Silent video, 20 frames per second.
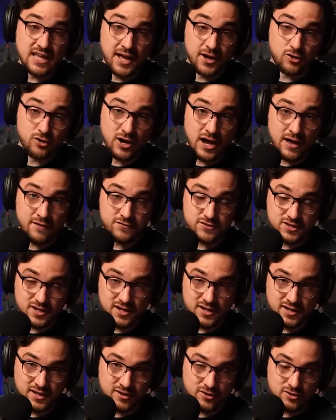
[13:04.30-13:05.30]
that. Kraft,
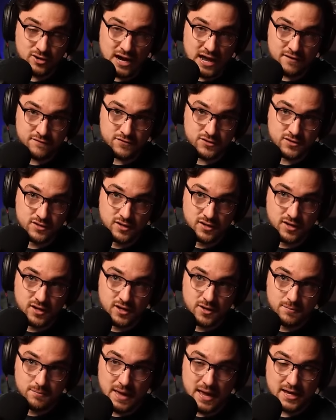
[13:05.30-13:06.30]
uh, Kraft
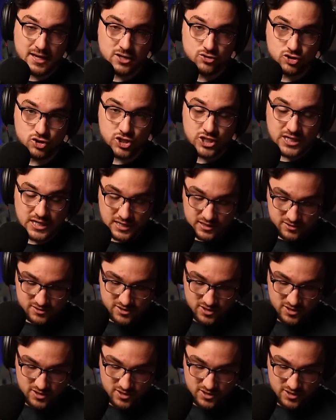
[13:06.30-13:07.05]
mac and cheese.